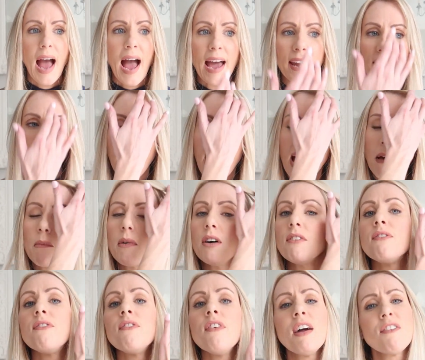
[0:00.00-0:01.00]
and am
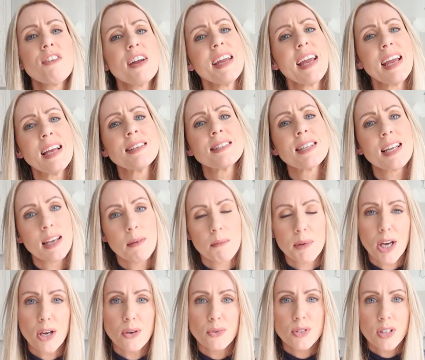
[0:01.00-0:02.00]
very easily
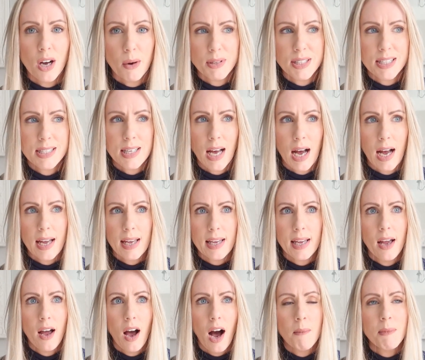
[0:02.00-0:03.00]
amused, I would
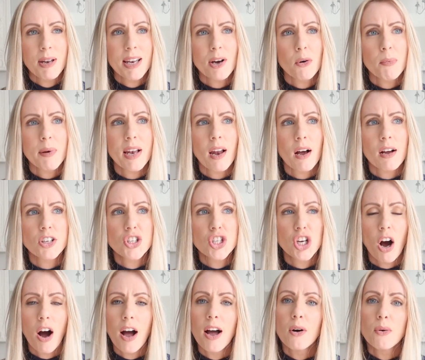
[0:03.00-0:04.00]
say. I'm a little bit like a
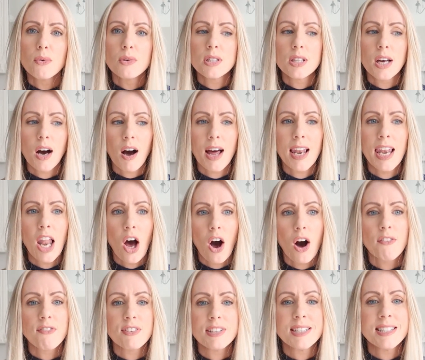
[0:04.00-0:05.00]
child, that I
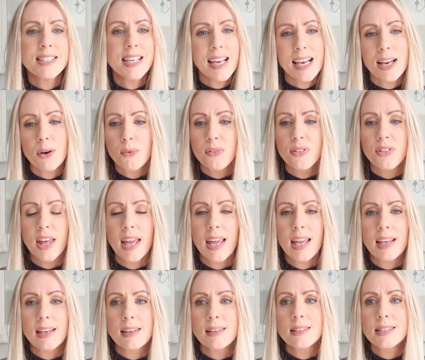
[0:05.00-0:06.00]
laugh at silly little
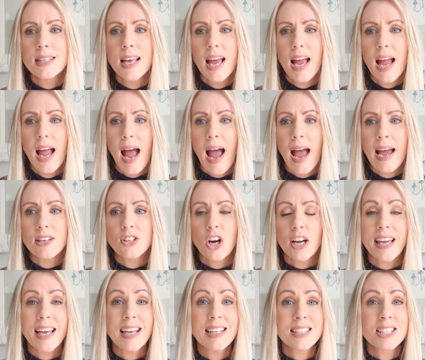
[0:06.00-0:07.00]
things and
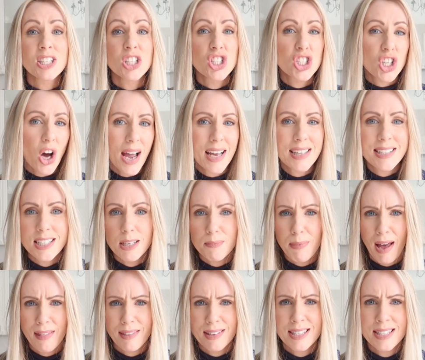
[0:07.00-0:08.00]
I get excited
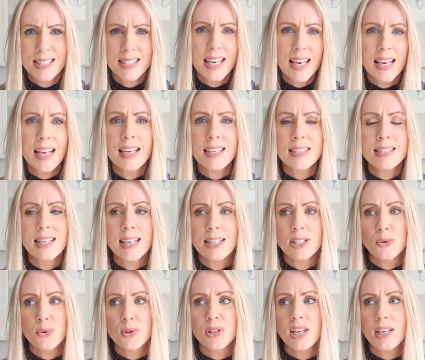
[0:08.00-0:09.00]
about the silliest
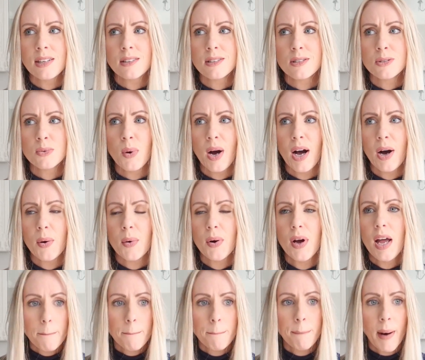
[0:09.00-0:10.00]
little things as well.
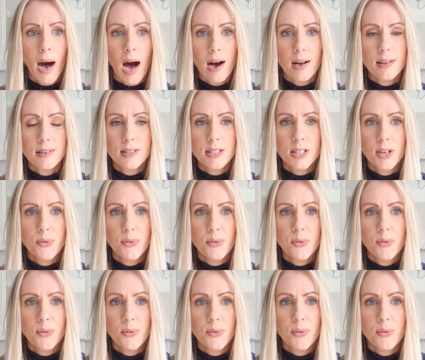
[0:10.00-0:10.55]
But